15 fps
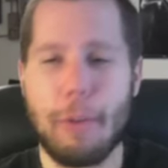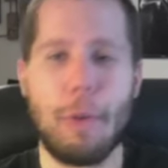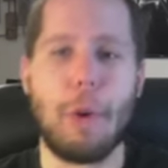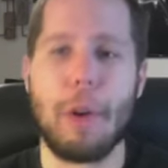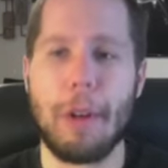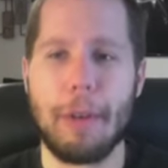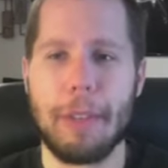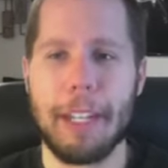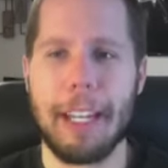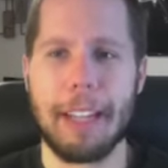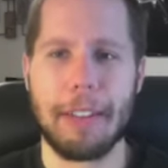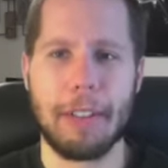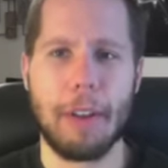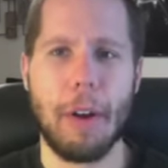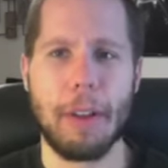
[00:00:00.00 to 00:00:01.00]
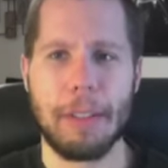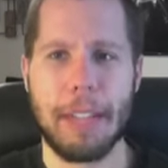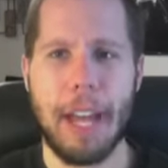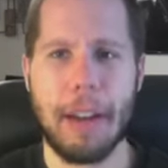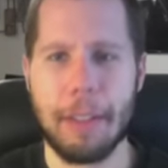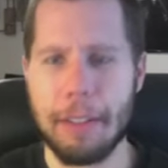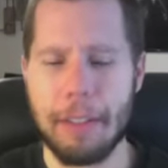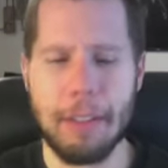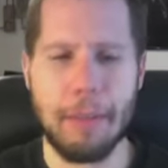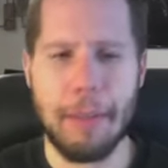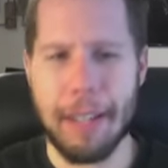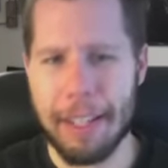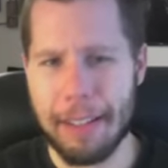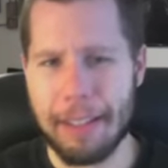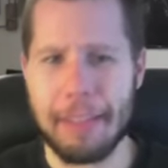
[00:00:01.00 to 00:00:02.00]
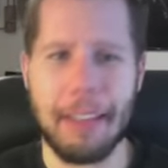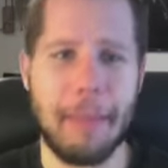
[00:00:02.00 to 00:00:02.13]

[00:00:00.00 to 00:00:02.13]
royal that gets tossed out in 2 minutes.